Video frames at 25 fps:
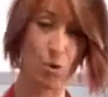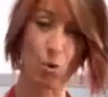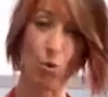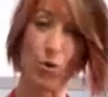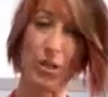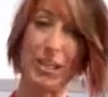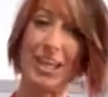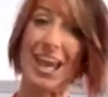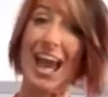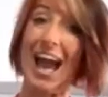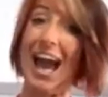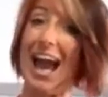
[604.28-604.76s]
called
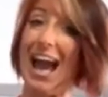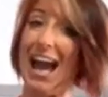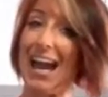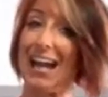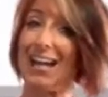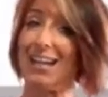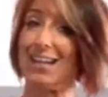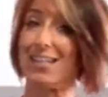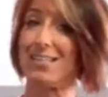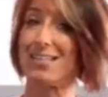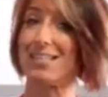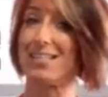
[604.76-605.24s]
a
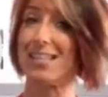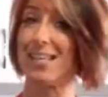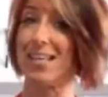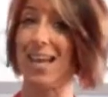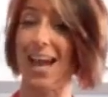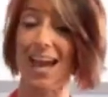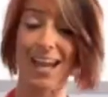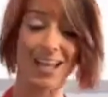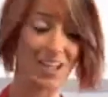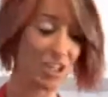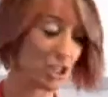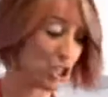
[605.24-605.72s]
CAG, a
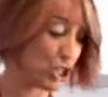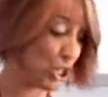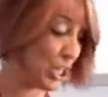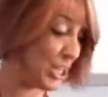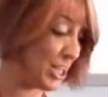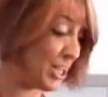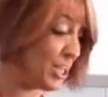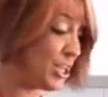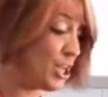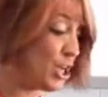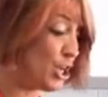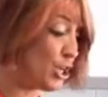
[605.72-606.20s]

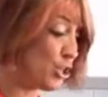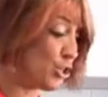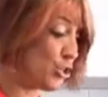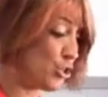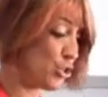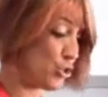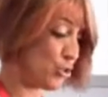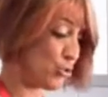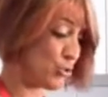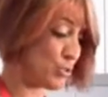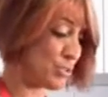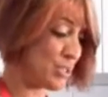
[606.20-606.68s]
C-A-G
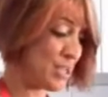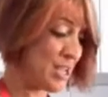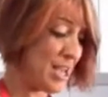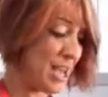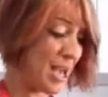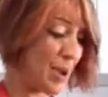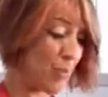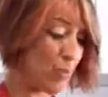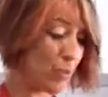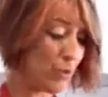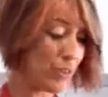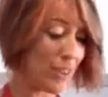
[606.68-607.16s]
juice.
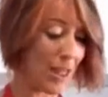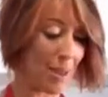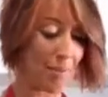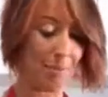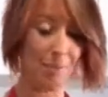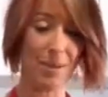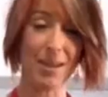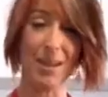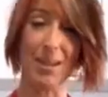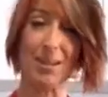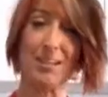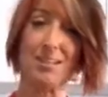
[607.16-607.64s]
And what that
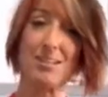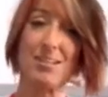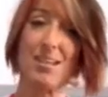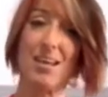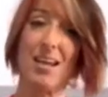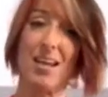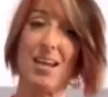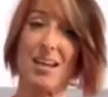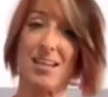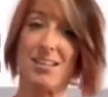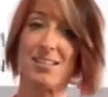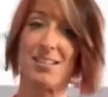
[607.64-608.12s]
means
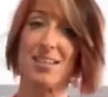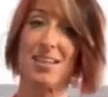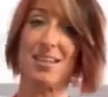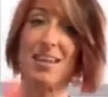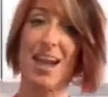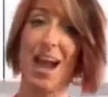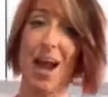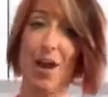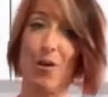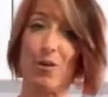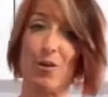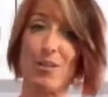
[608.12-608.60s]
is
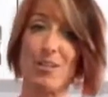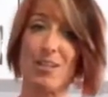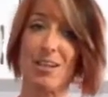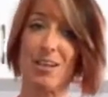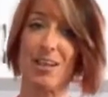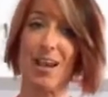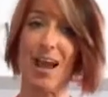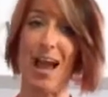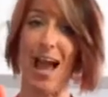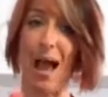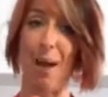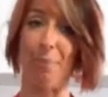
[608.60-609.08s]
carrot,
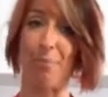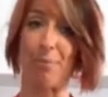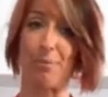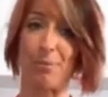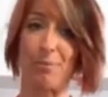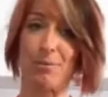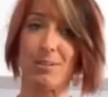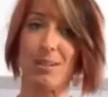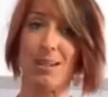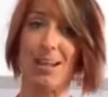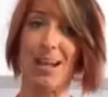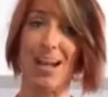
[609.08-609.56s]

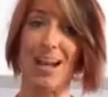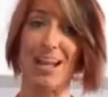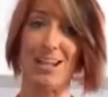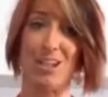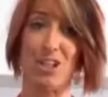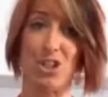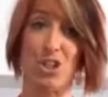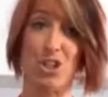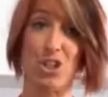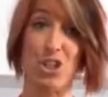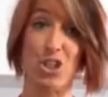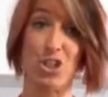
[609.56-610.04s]
apple
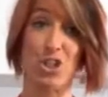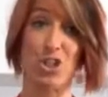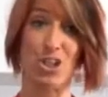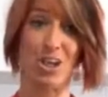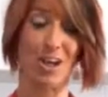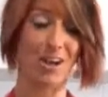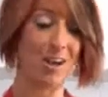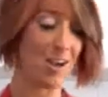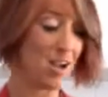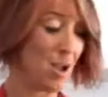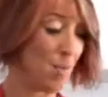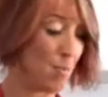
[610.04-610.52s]
and
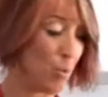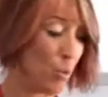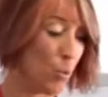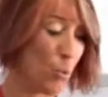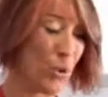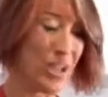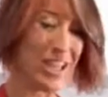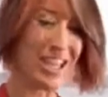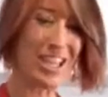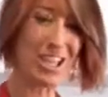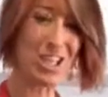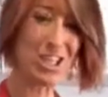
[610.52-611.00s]
ginger. But
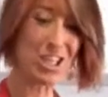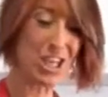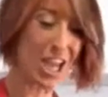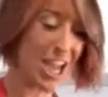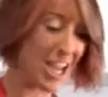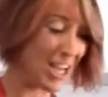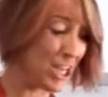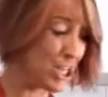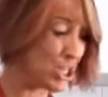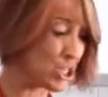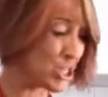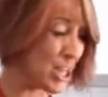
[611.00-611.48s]
we can
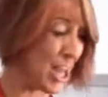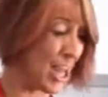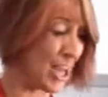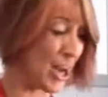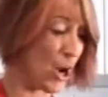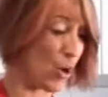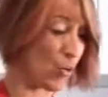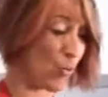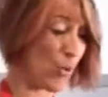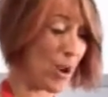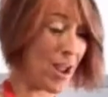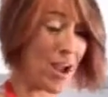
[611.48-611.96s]
change that
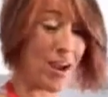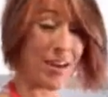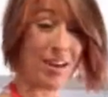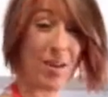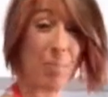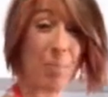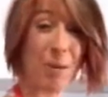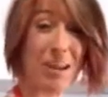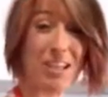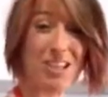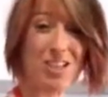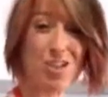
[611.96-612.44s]
around
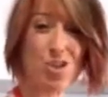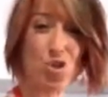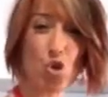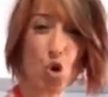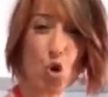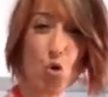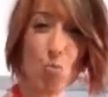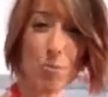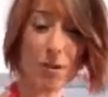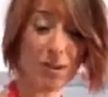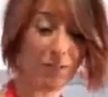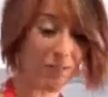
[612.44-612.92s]
and make
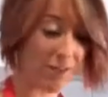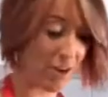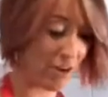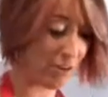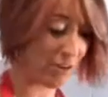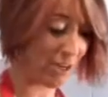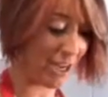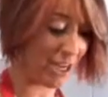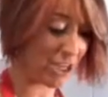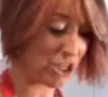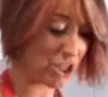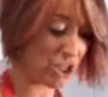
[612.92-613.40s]
so many
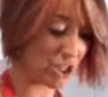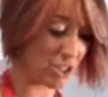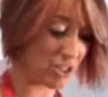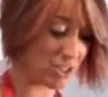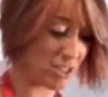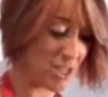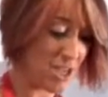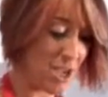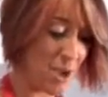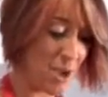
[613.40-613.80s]
variations